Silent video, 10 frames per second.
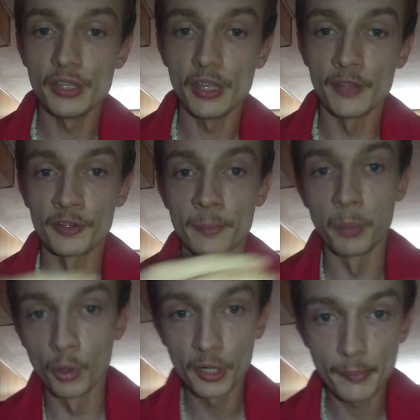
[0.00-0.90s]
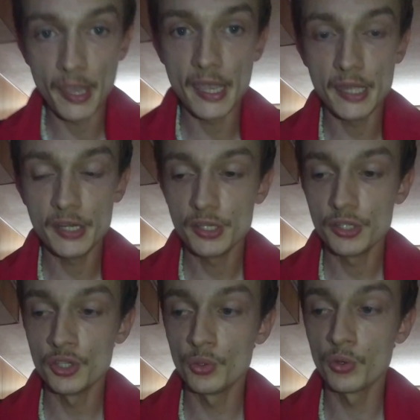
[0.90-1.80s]
if you're born a man,
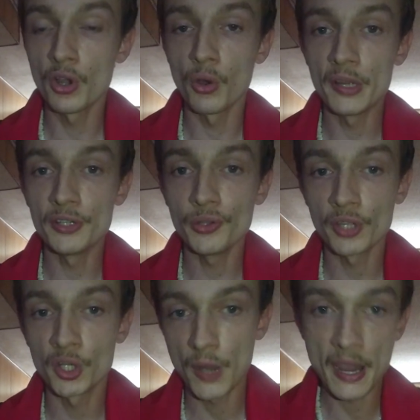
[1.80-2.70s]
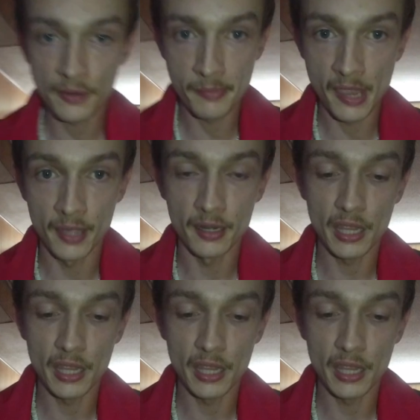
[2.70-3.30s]
you will go into the ground a man.